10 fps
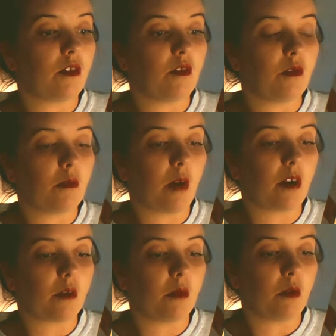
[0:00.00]

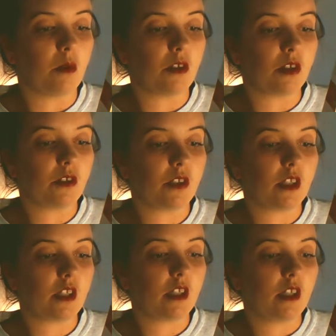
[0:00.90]
remarkable what
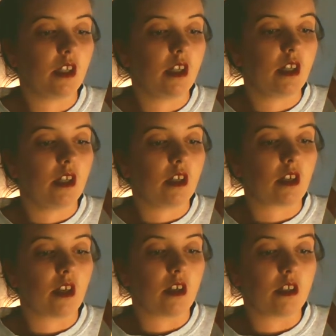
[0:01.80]
Justine
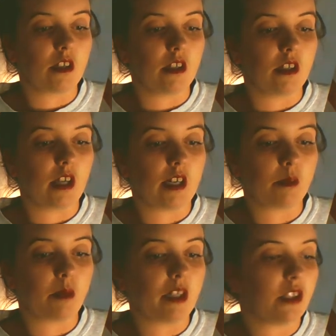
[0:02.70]
Garda has
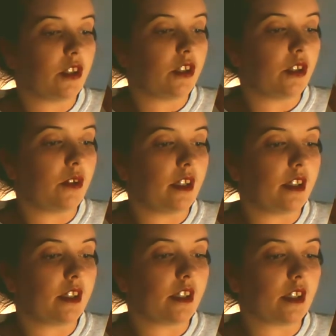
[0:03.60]
managed to do
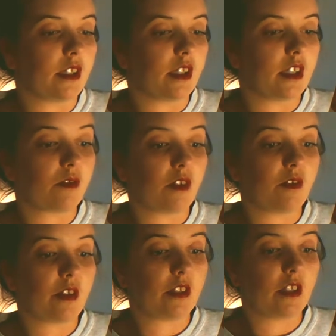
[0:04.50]
is to condense
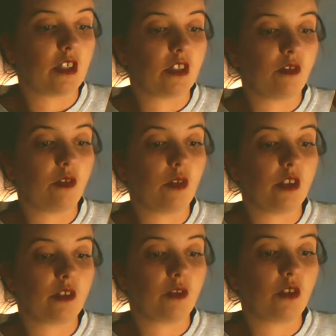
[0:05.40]
3,000 years of thought
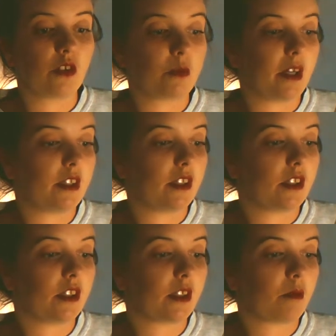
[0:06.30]
into 400 pages
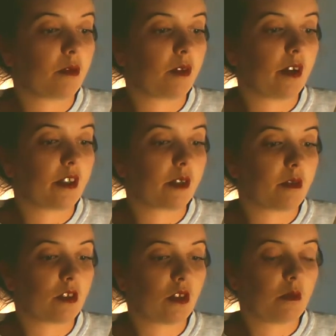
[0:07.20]
to simplify some
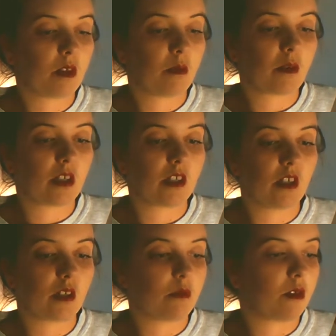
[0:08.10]
extremely complicated
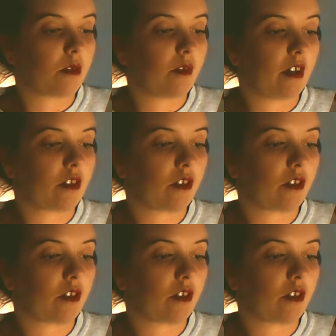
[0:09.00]
arguments without